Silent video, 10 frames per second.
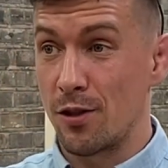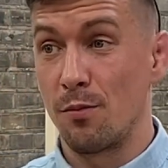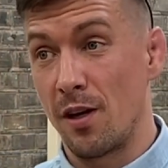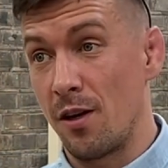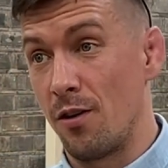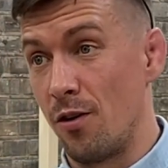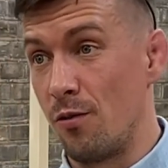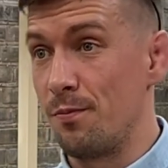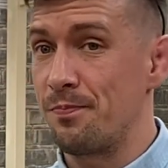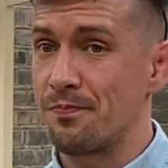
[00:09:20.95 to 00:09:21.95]
to my
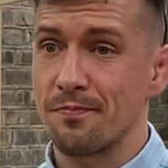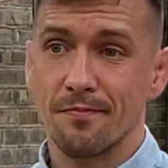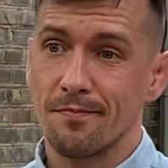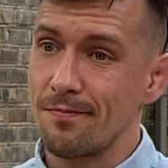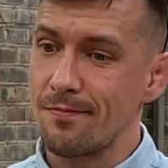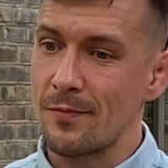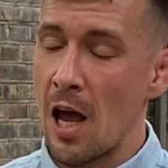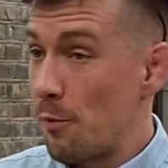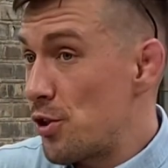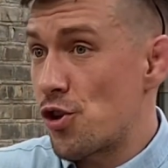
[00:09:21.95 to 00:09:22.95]
home,
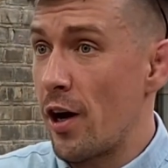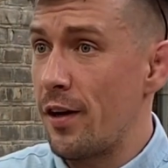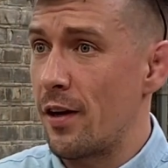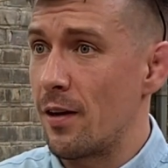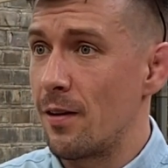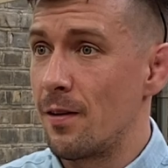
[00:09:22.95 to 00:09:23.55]
I miss China.